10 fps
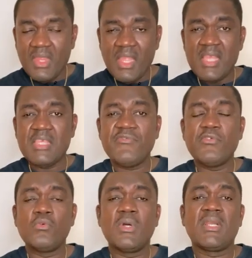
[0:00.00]
If
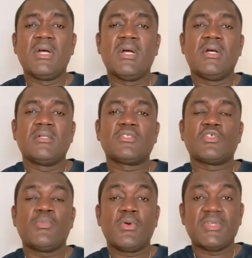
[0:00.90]
you want to
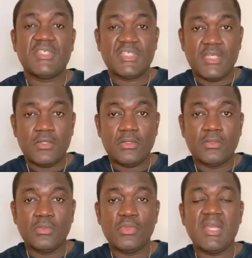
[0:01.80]
support this channel,
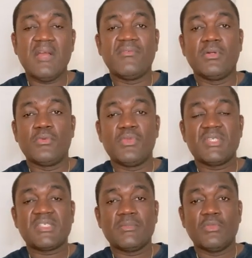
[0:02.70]
we have a
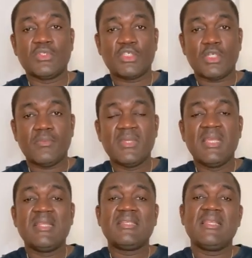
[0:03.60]
USA Monde shop.
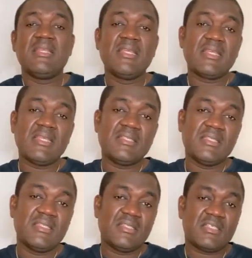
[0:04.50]
The link is
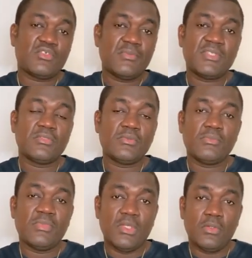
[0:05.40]
in the description
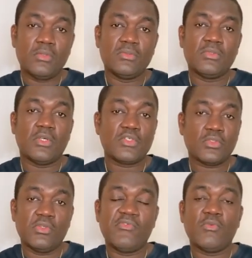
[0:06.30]
below.
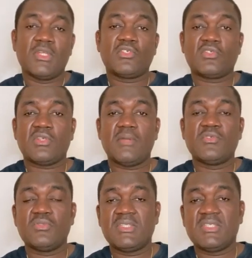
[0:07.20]
Also, if you want to subscribe
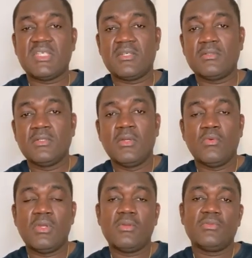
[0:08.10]
to this channel,
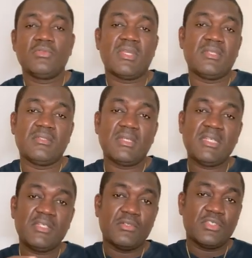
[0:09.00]
well, you can now
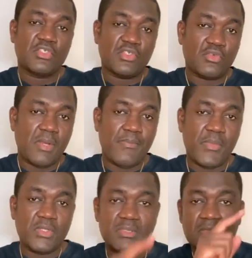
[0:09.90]
click on the subscribe
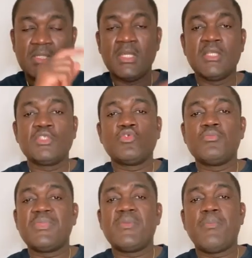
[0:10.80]
button to
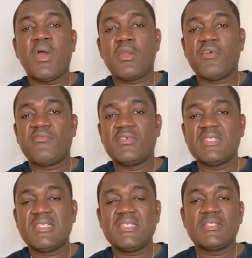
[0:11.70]
be part
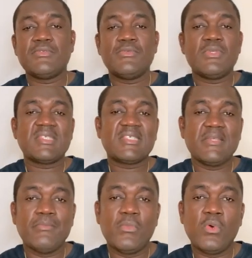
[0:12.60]
of this
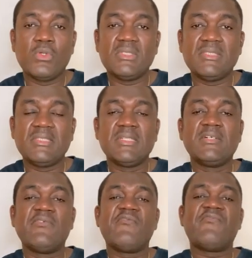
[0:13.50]
USA Monde
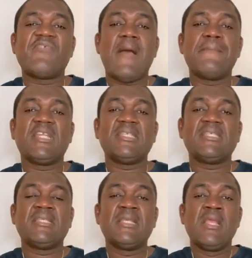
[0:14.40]
family.
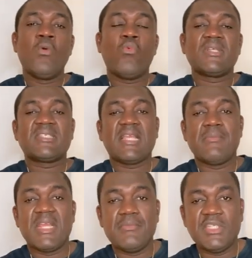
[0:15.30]
Once again,
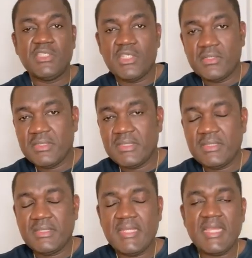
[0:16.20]
my name is John.
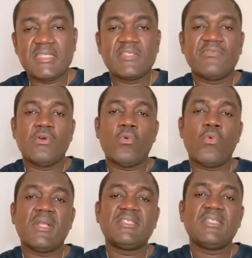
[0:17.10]
Thanks for
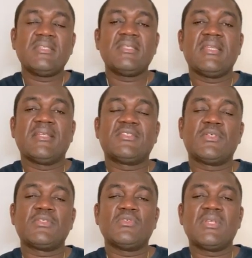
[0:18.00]
watching, and I'll
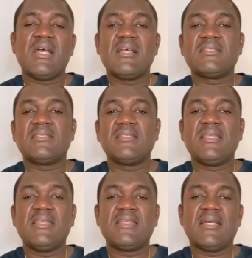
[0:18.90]
talk to you guys
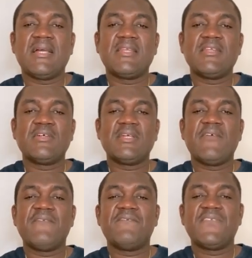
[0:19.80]
in
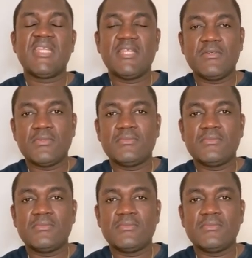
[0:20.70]
another video.